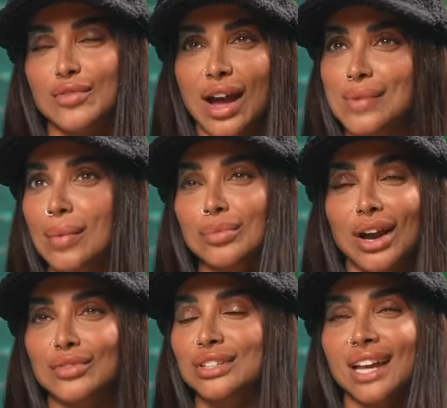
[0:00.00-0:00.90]
I remember
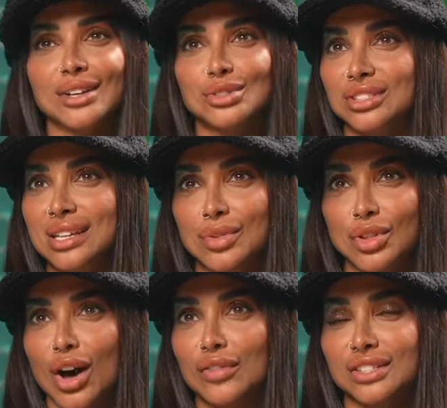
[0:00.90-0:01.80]
every day I used to see him in
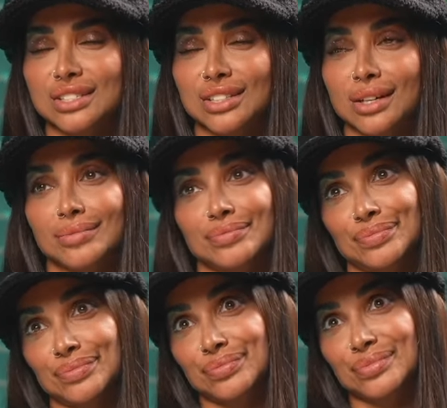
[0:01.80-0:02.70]
the office. I was like,
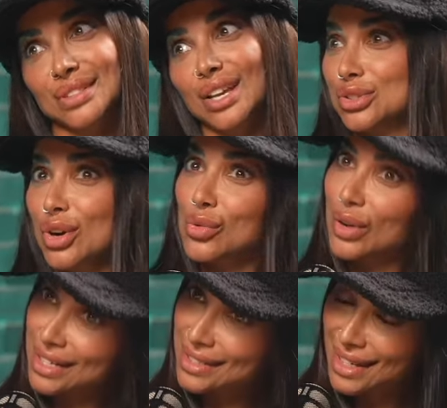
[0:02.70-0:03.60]
So
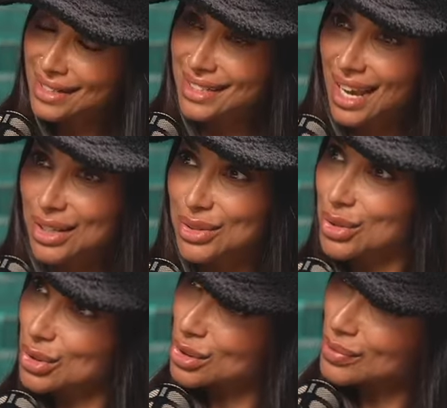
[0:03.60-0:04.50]
what is it? Tech is
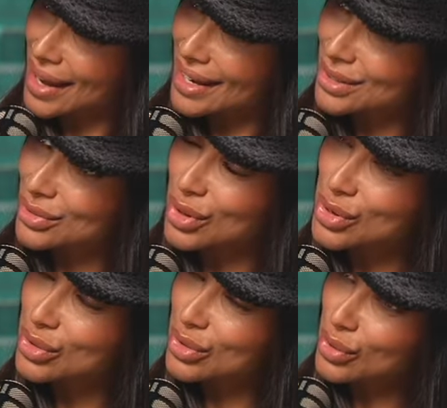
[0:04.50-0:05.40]
whose space? For
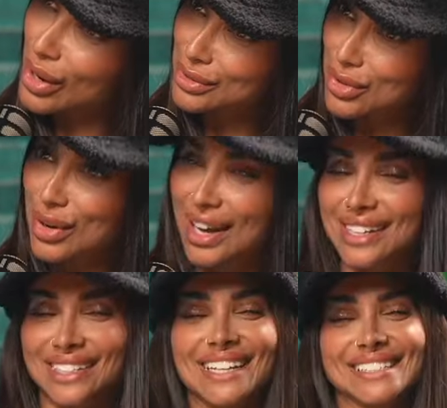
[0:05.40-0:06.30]
who? For what? For why?
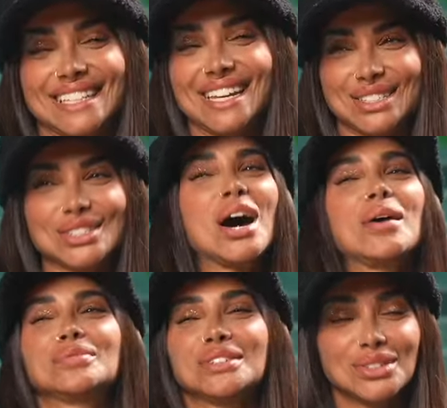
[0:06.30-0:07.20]
And he's like,
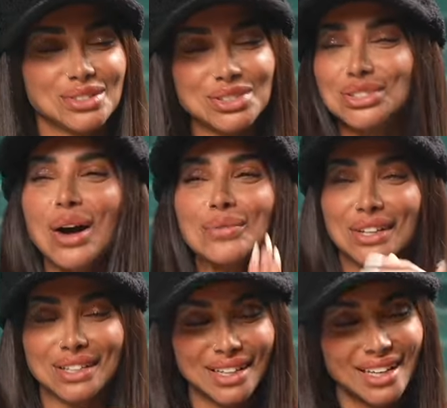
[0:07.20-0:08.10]
stop, you know, just stop
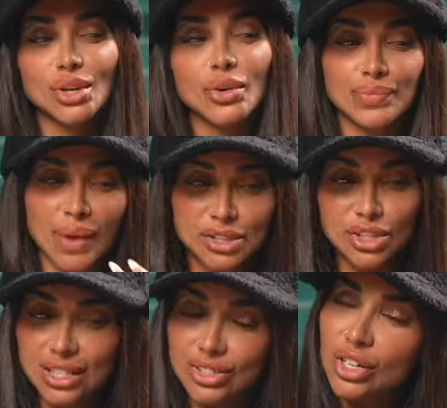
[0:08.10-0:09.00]
it. So my
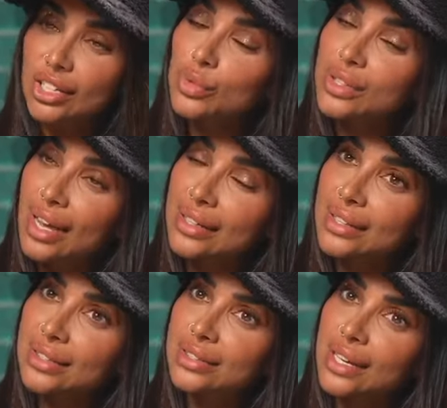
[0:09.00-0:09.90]
journey started with tech
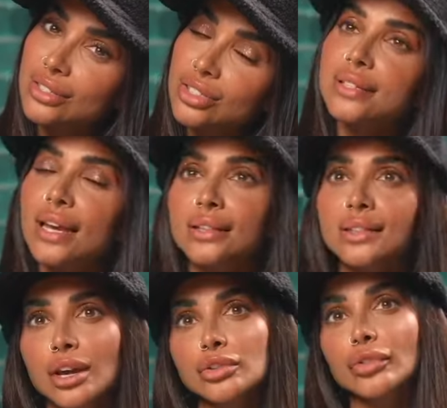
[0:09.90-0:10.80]
in the States, stayed
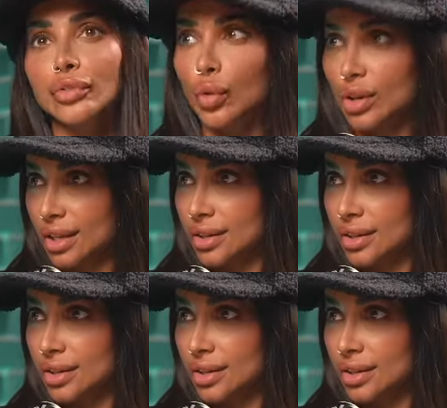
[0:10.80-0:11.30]
there for 4